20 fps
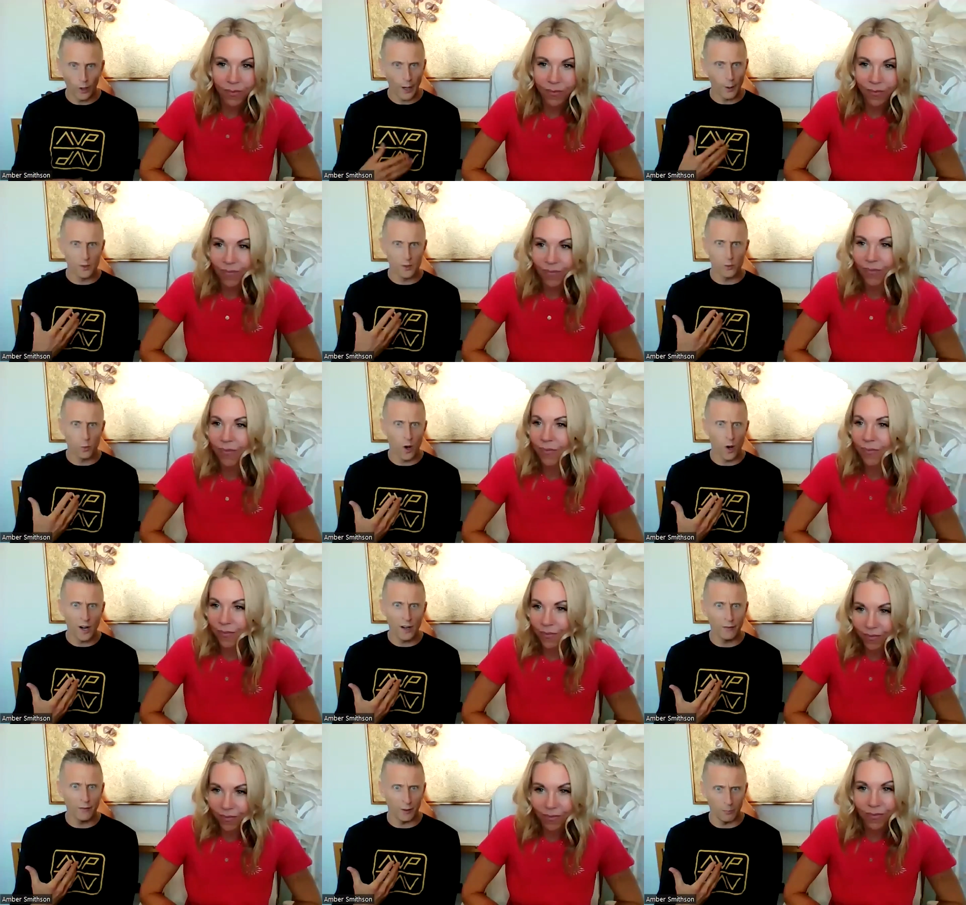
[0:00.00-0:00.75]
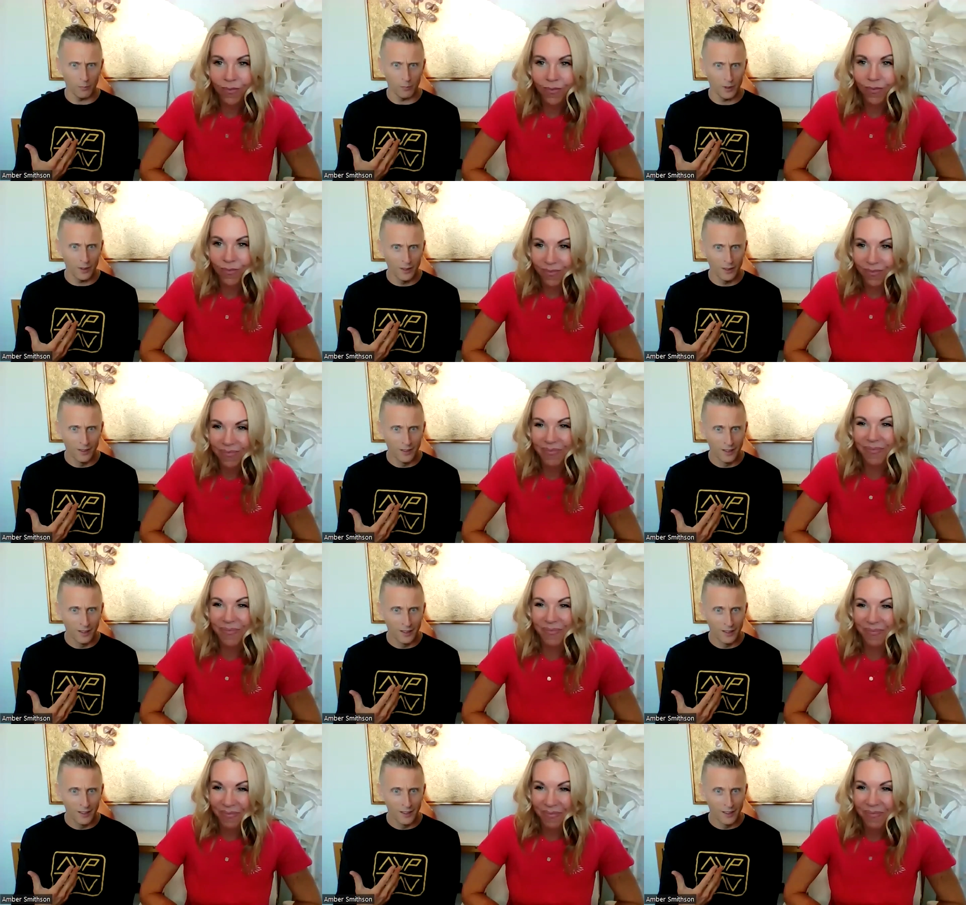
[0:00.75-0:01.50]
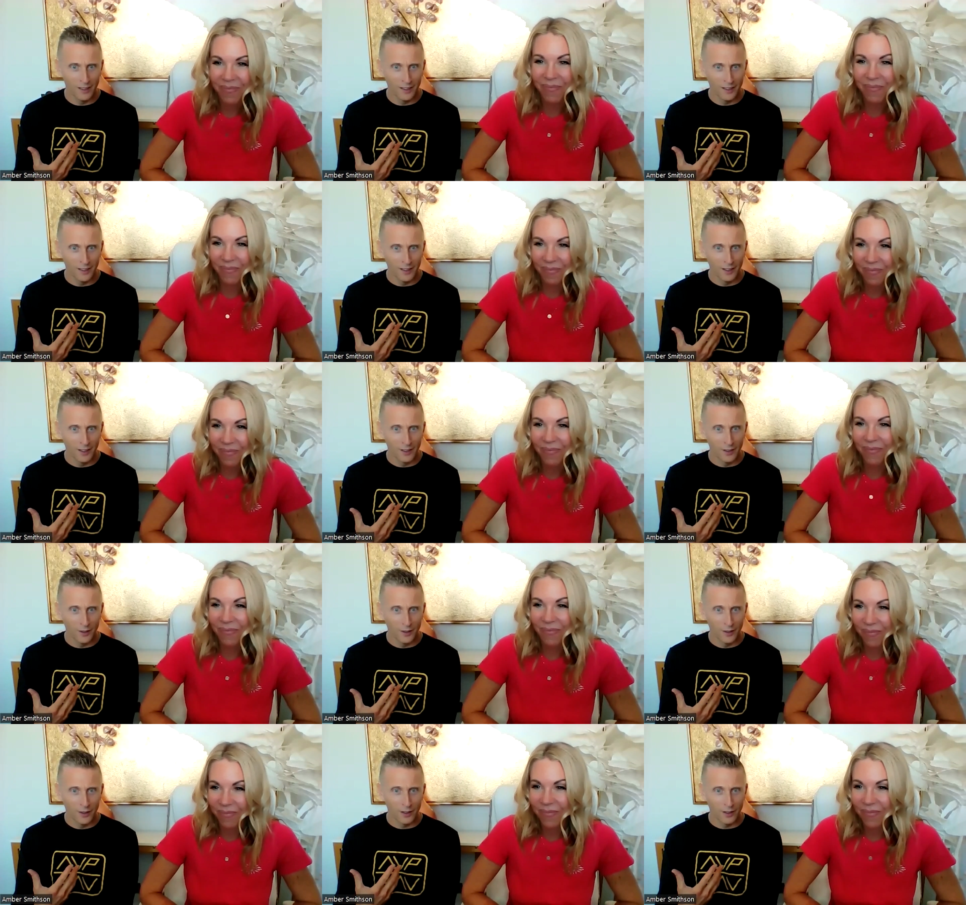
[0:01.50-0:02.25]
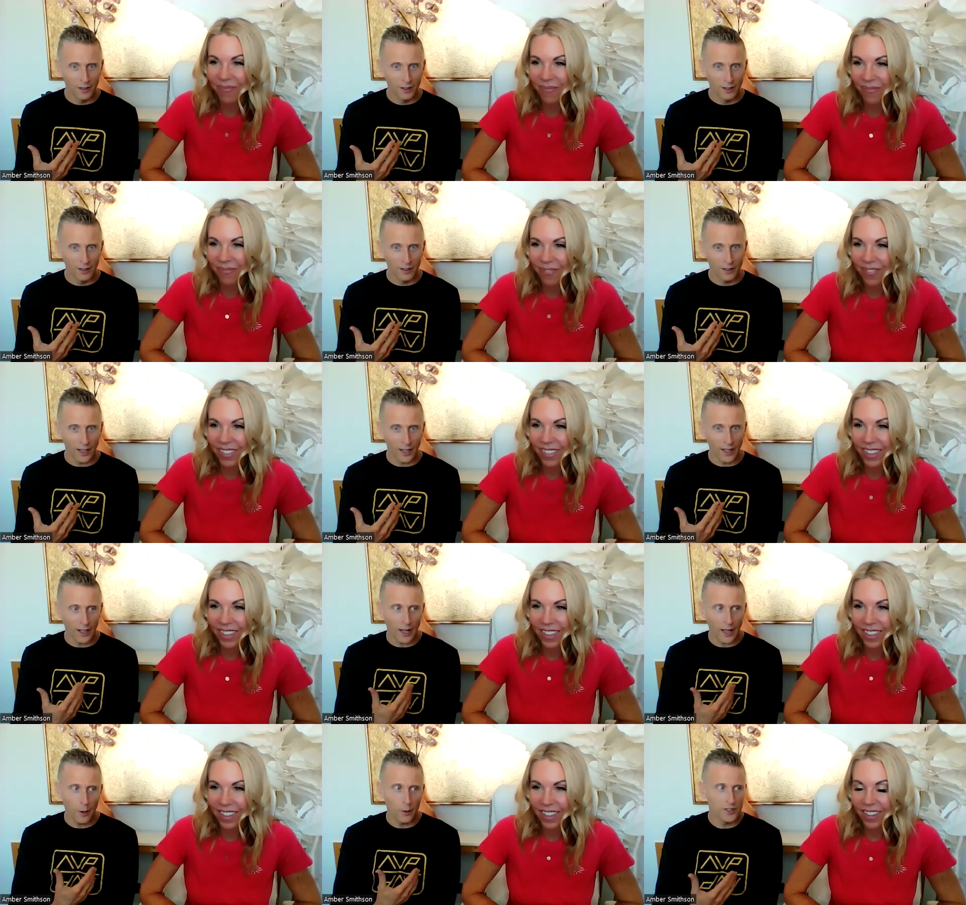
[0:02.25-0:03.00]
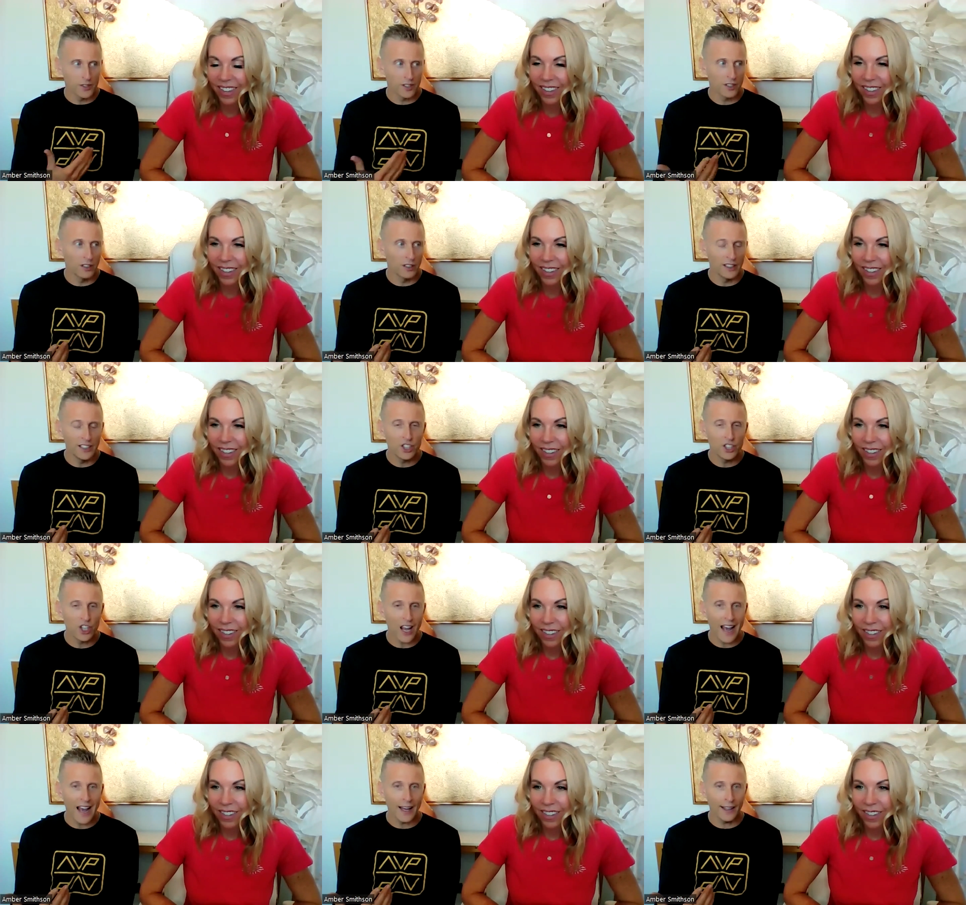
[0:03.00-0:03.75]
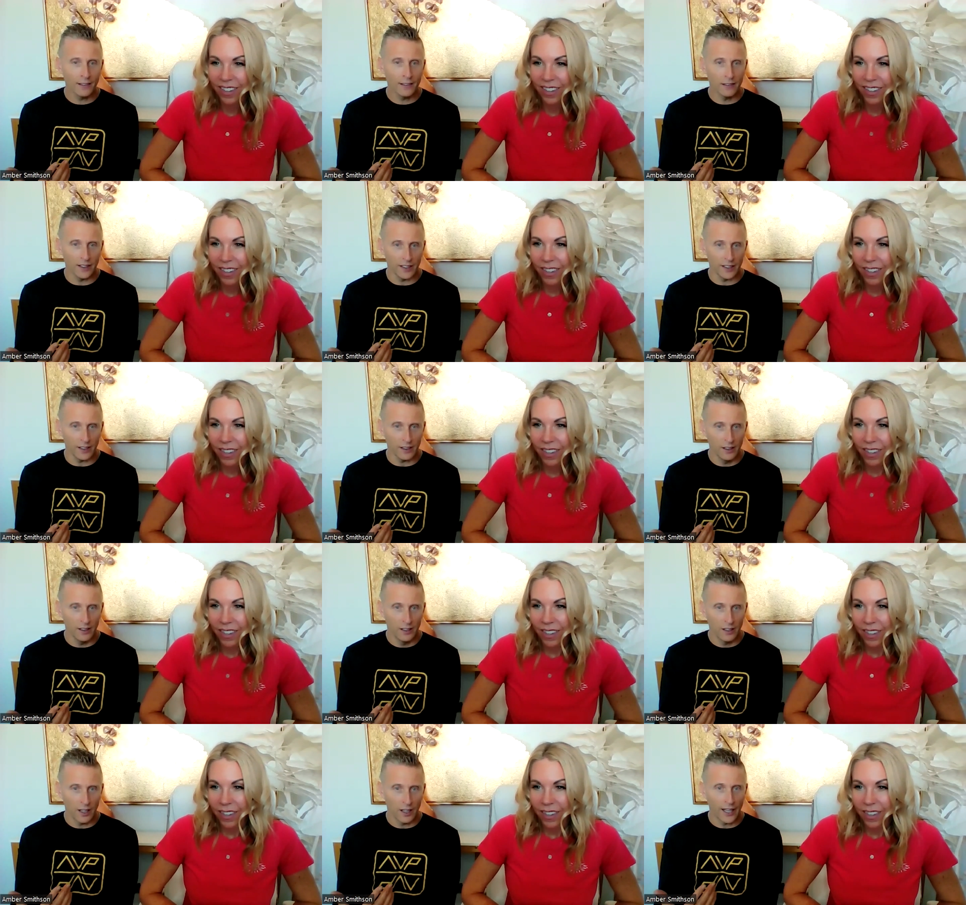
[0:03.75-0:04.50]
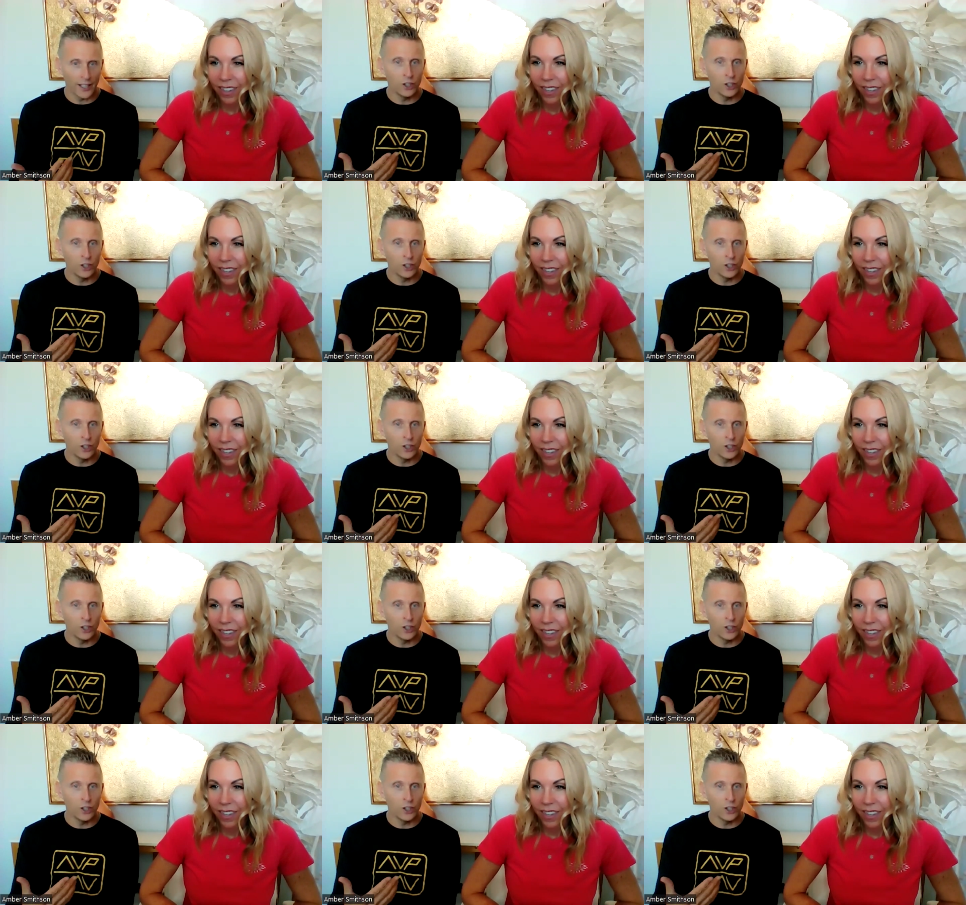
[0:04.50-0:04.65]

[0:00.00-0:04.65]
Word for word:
Speaker 1: i was one of them uh-huh i, I was a collegiate athlete i